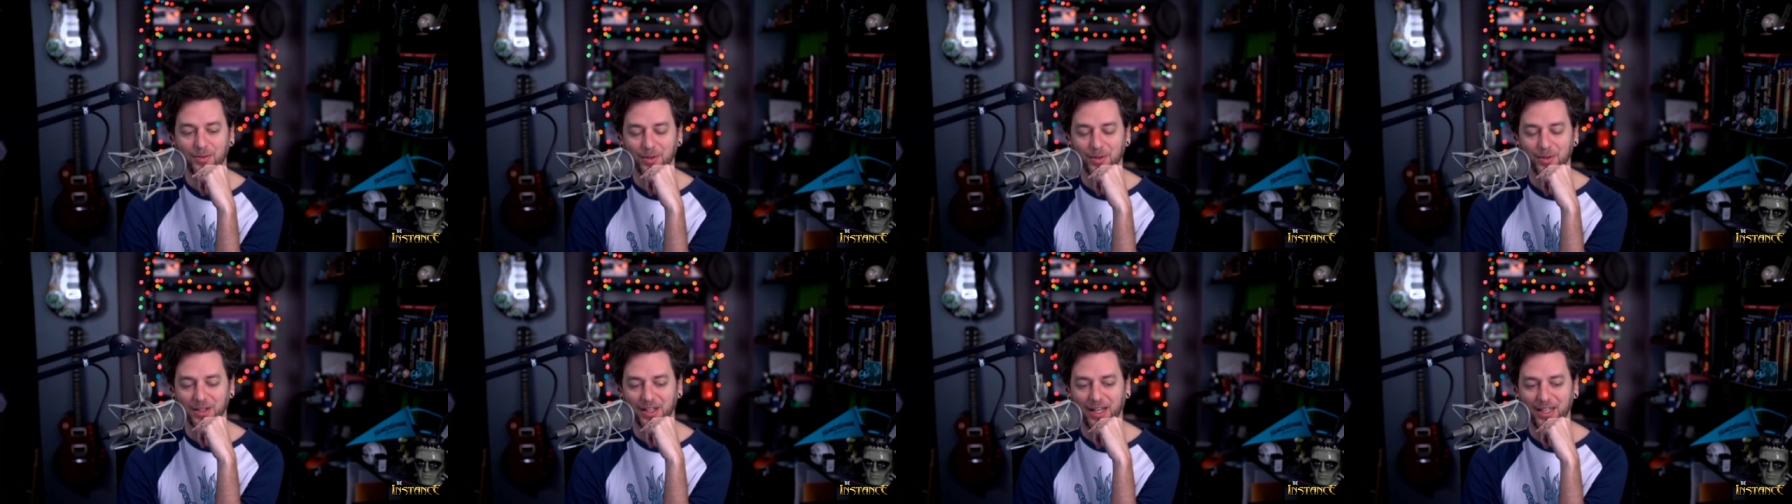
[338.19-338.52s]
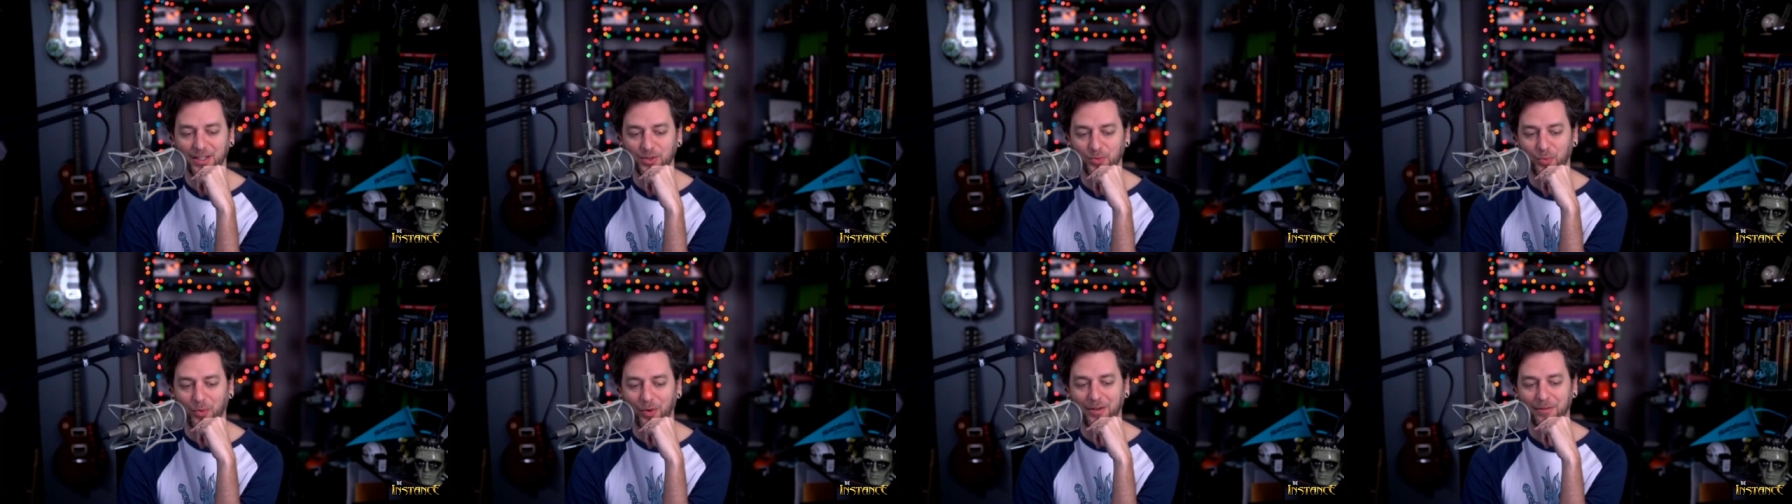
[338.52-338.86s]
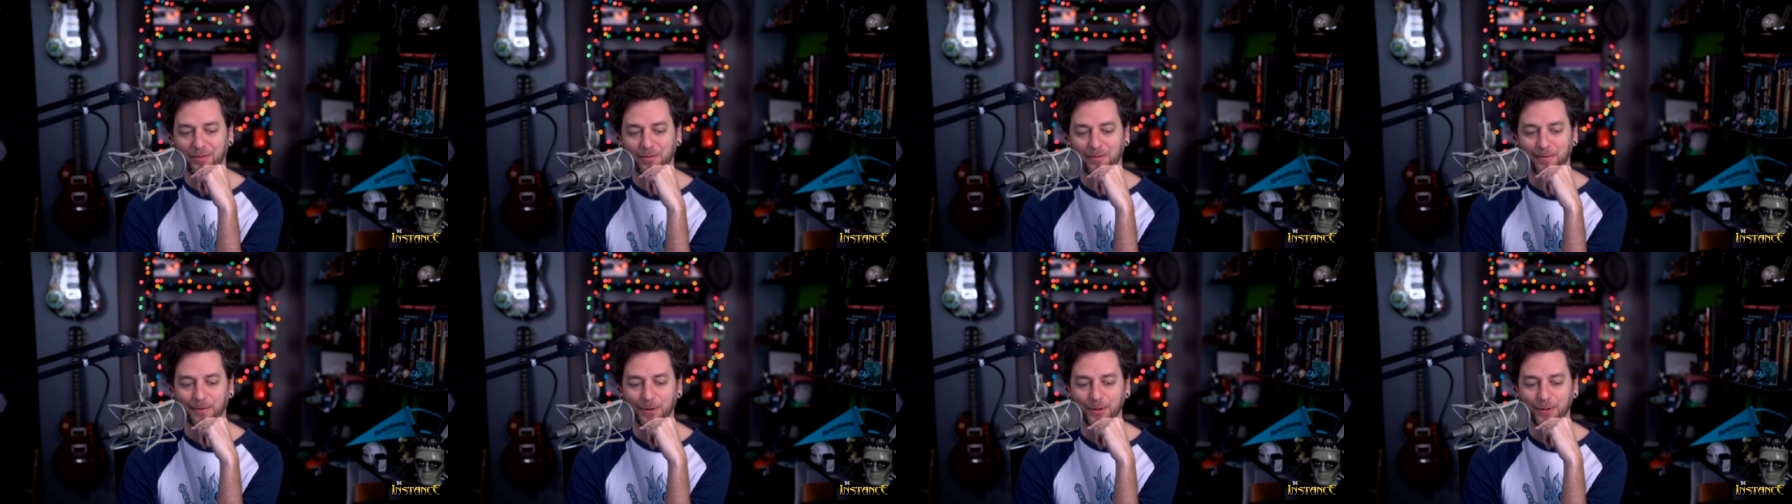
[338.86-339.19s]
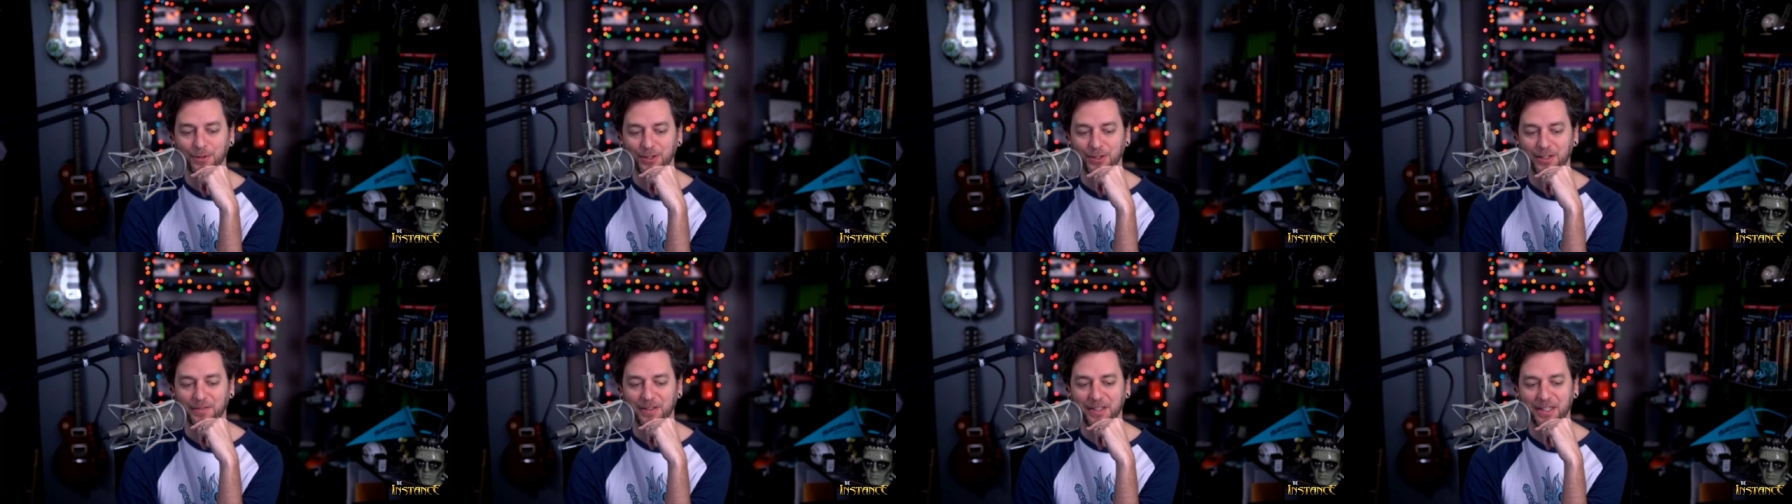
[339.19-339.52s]
realize what
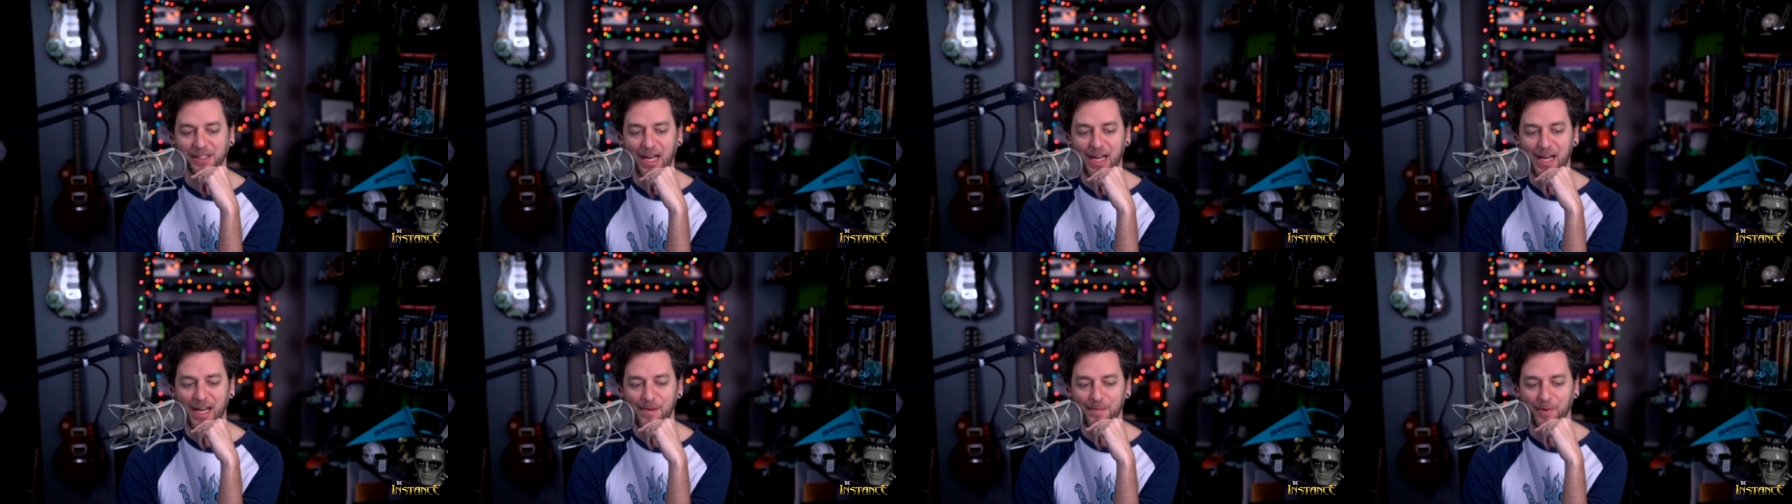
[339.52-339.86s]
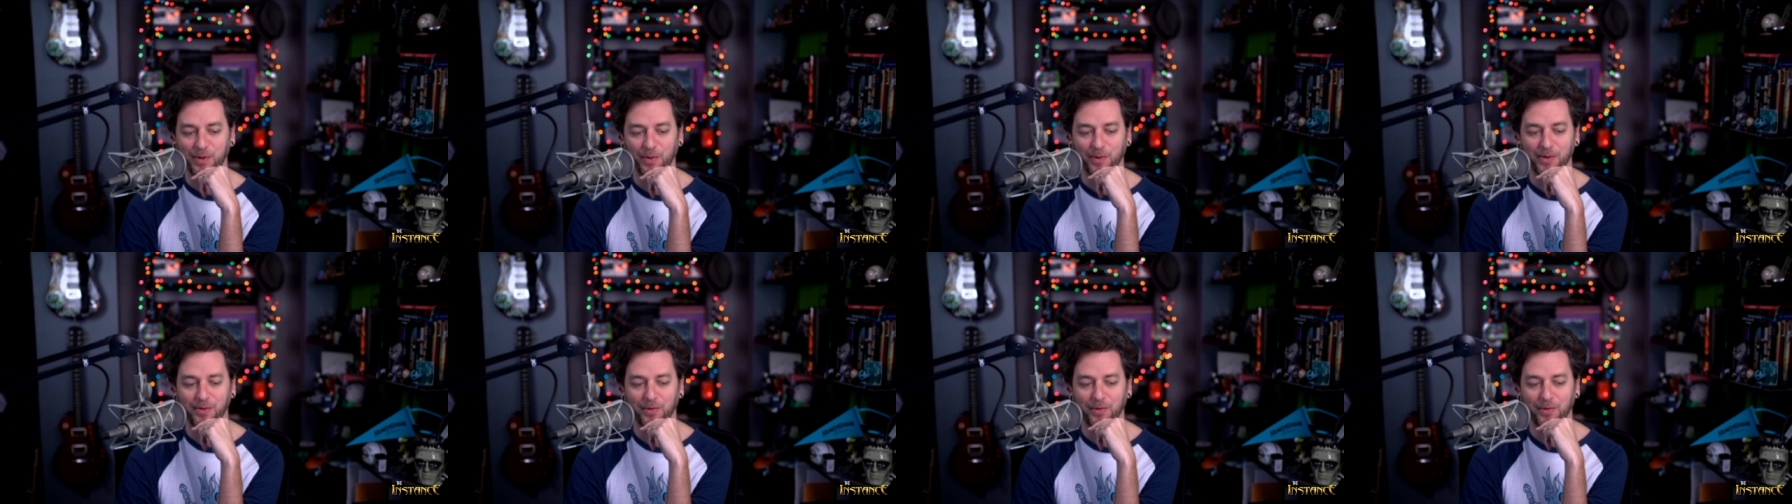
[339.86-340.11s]
version of a game you're